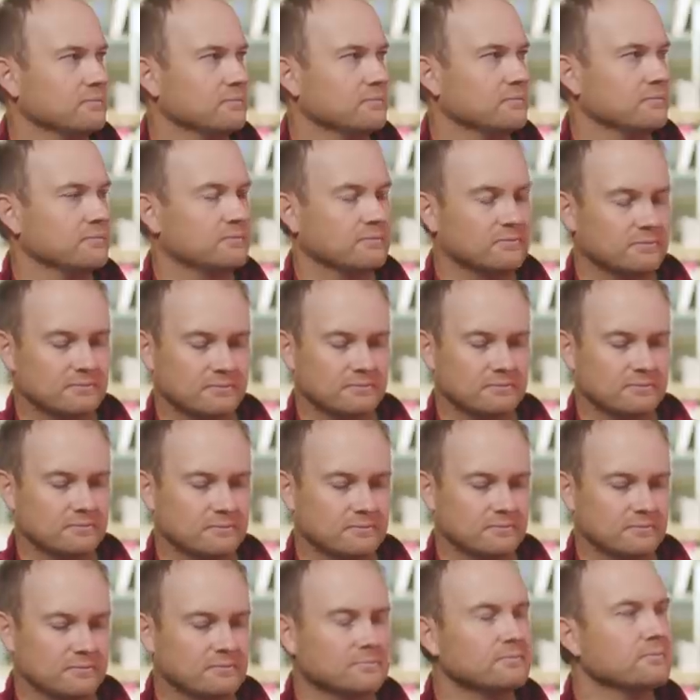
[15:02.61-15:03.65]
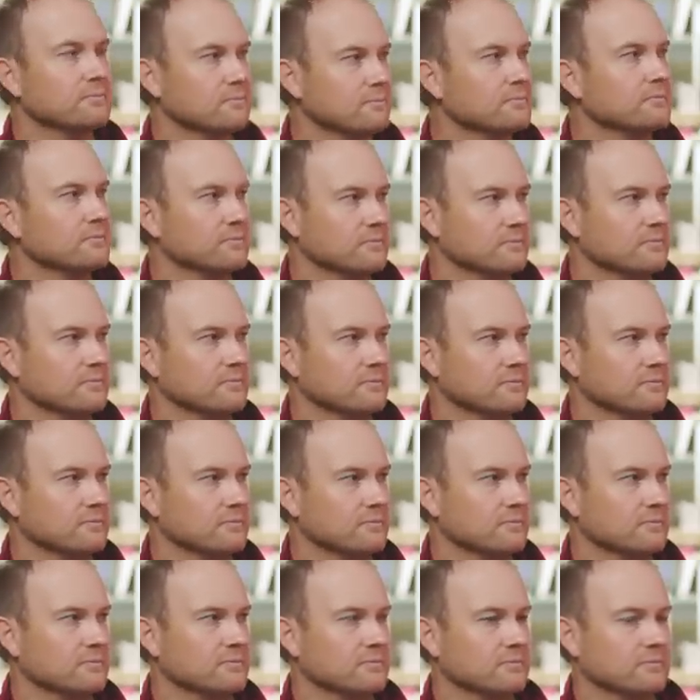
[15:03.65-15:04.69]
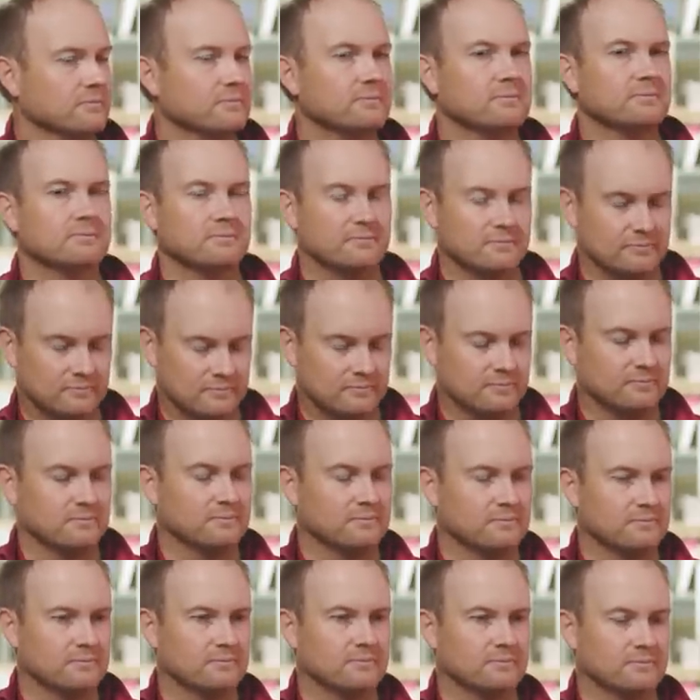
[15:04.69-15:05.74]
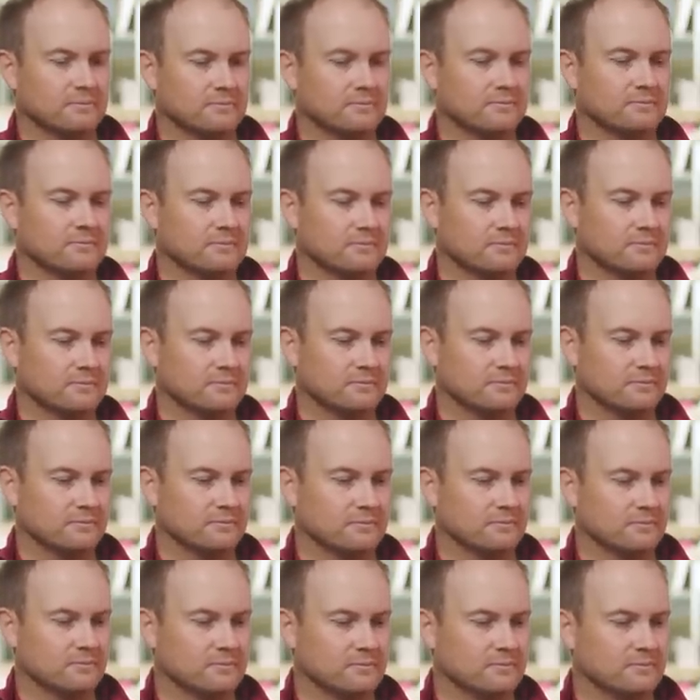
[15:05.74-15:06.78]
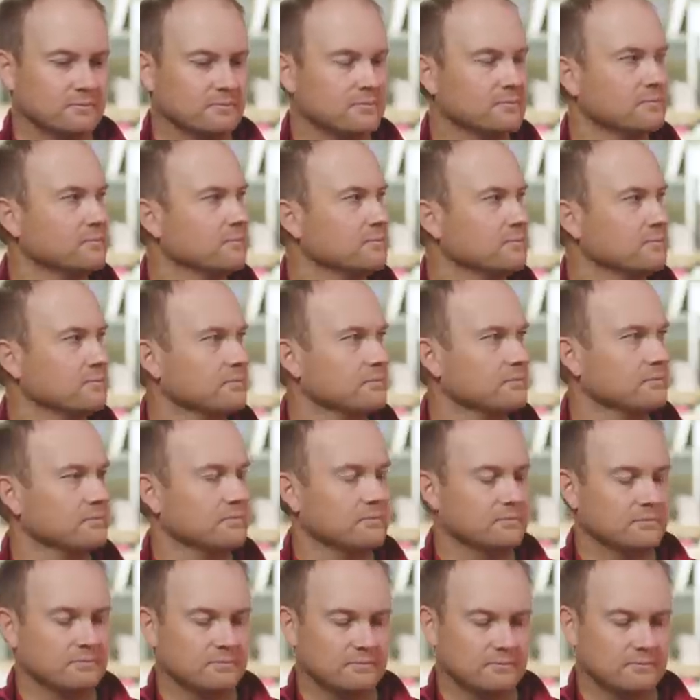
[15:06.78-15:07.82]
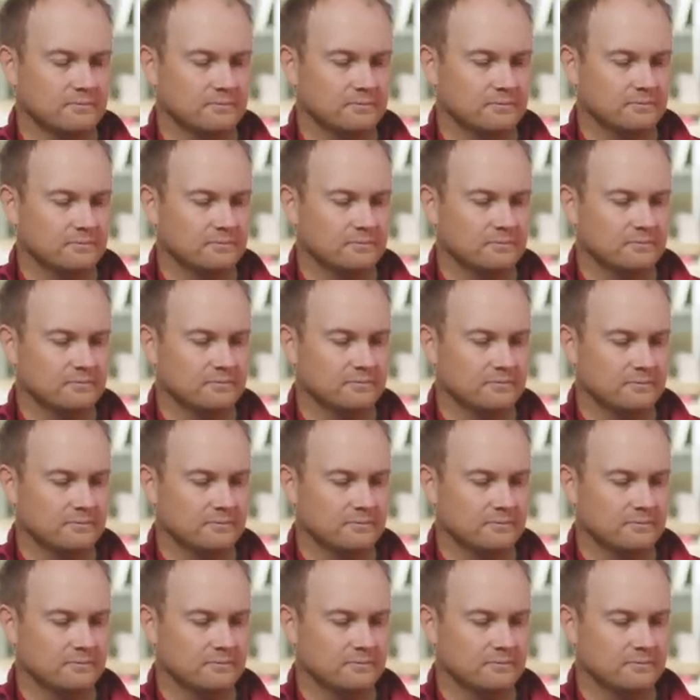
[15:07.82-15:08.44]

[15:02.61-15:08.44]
The person shown says nothing.